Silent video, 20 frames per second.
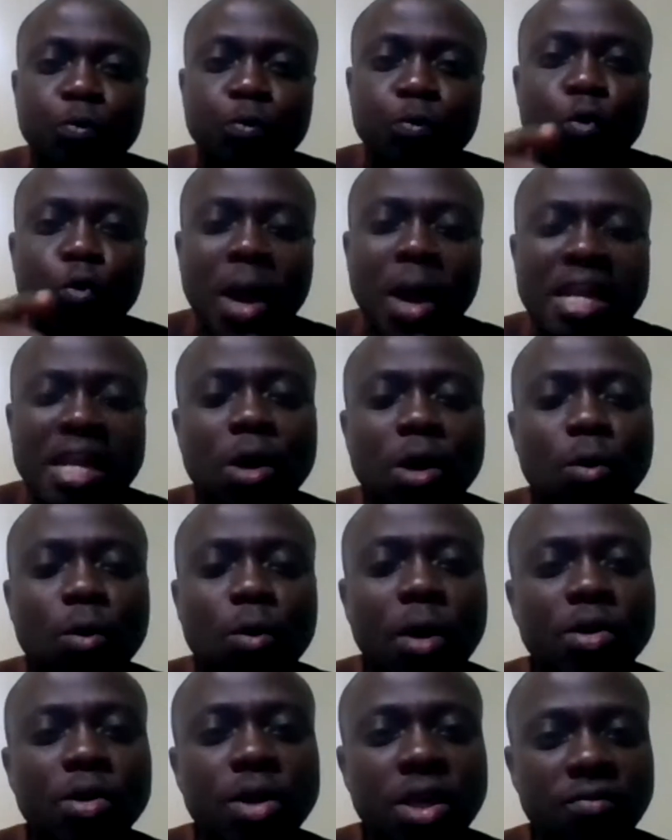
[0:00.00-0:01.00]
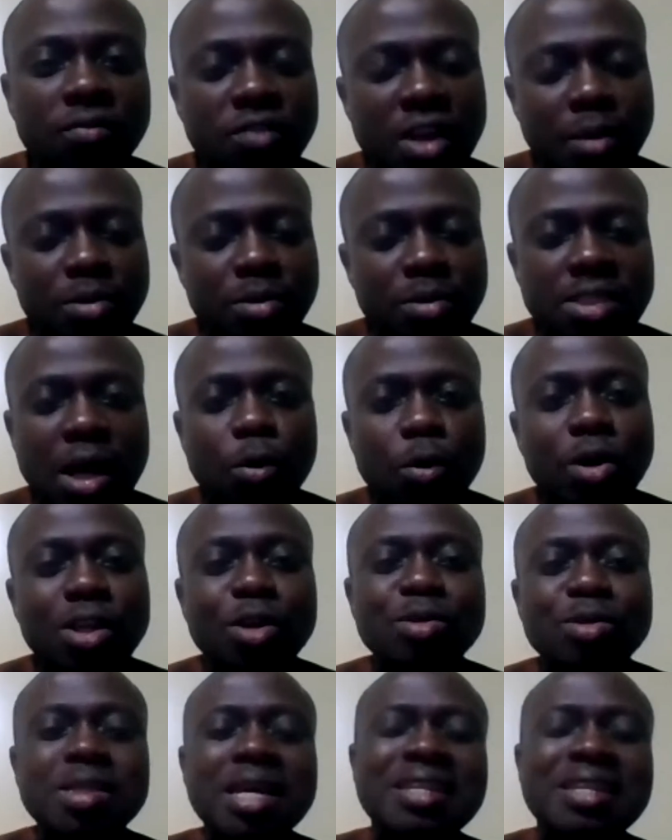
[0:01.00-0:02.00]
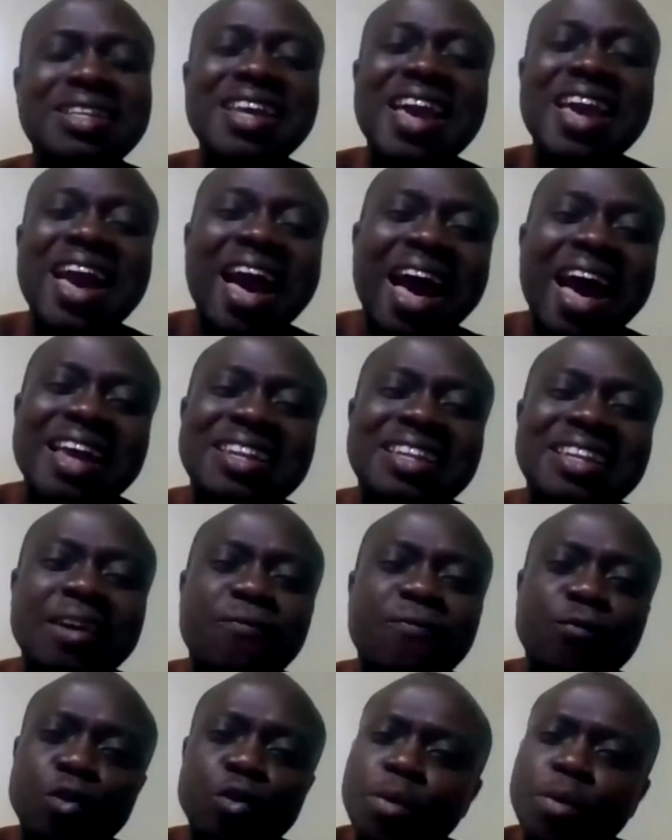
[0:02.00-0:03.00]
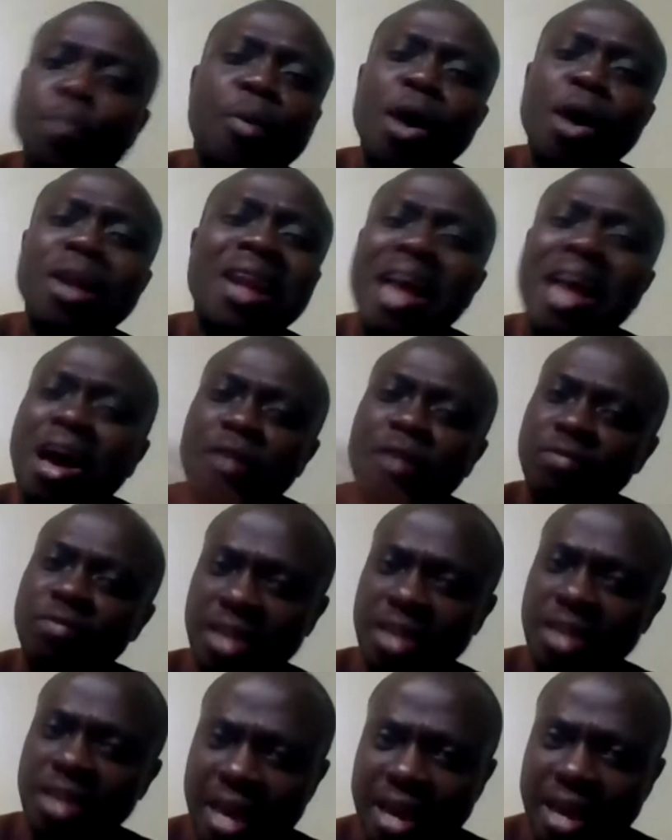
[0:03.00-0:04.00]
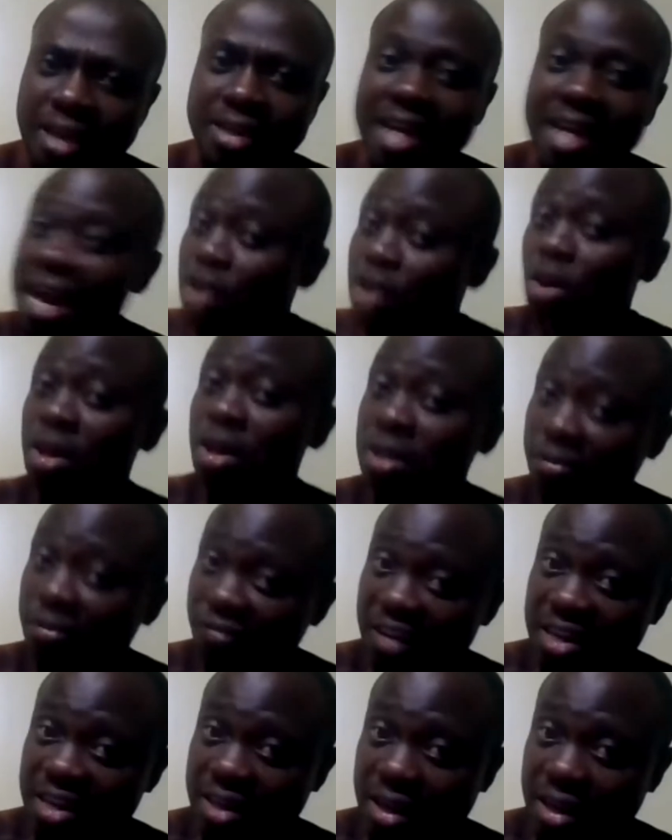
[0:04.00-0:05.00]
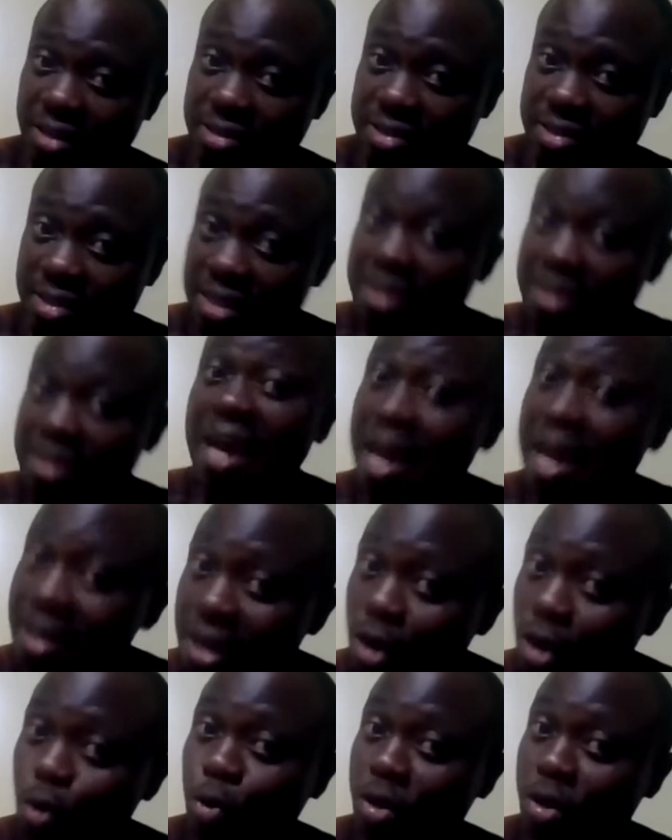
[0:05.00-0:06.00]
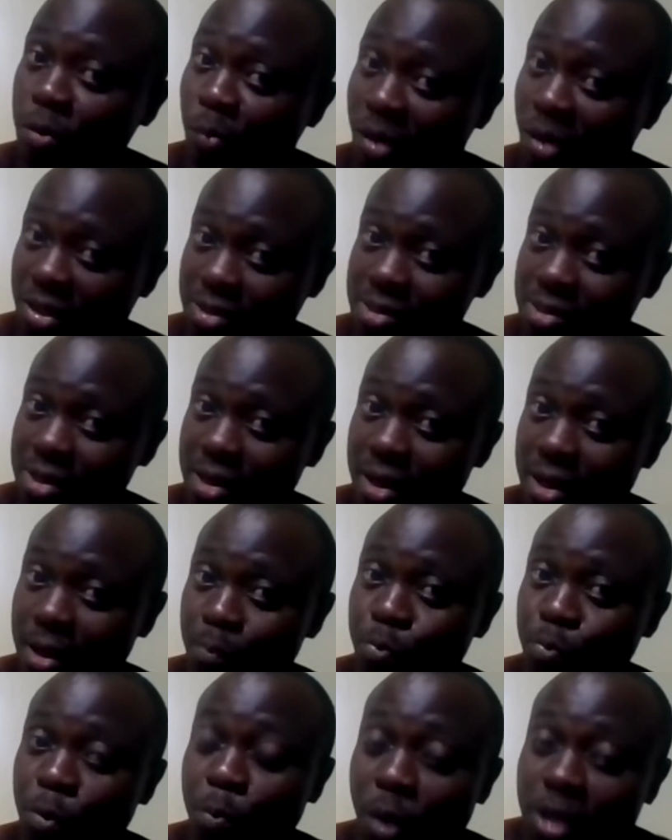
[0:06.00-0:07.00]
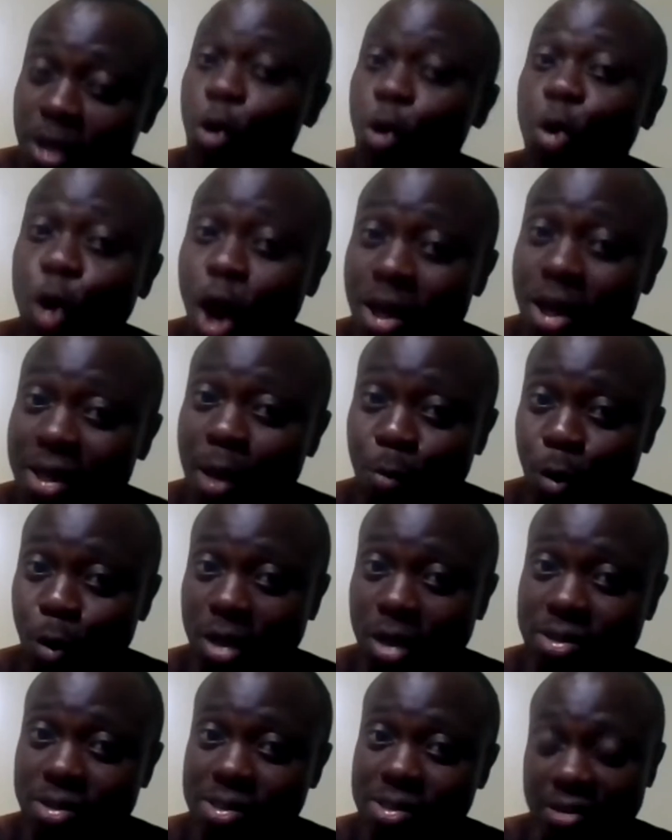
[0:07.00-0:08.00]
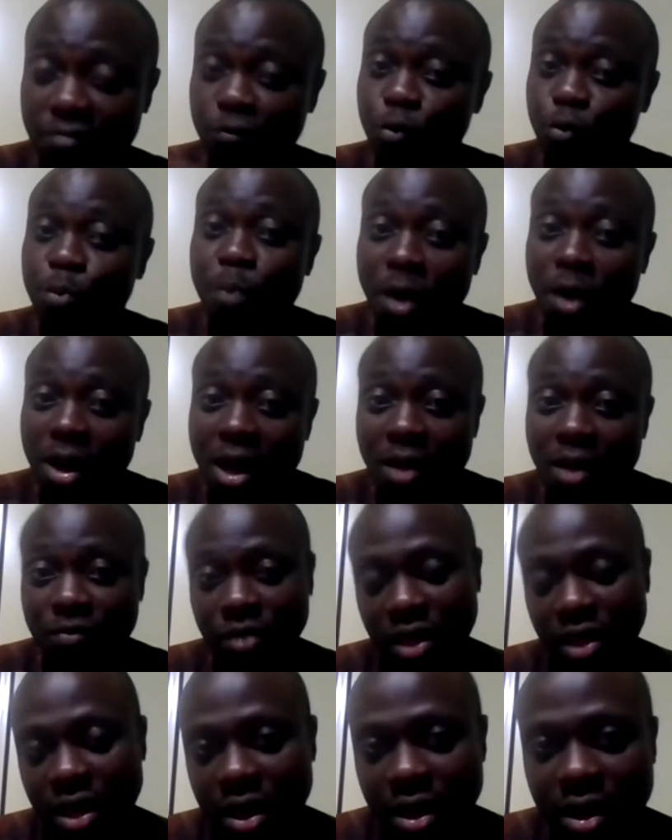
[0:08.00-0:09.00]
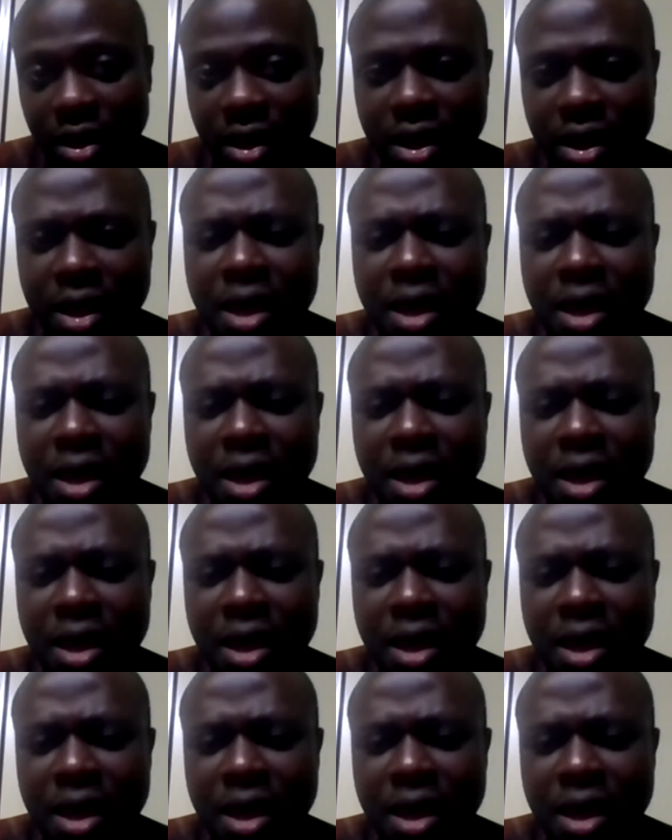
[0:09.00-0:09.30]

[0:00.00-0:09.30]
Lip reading: When they want to give them this award, they'll say they are the footballer of the year. They are not defenders. Neither are they goalkeepers. But they will call them what? The footballer of the year.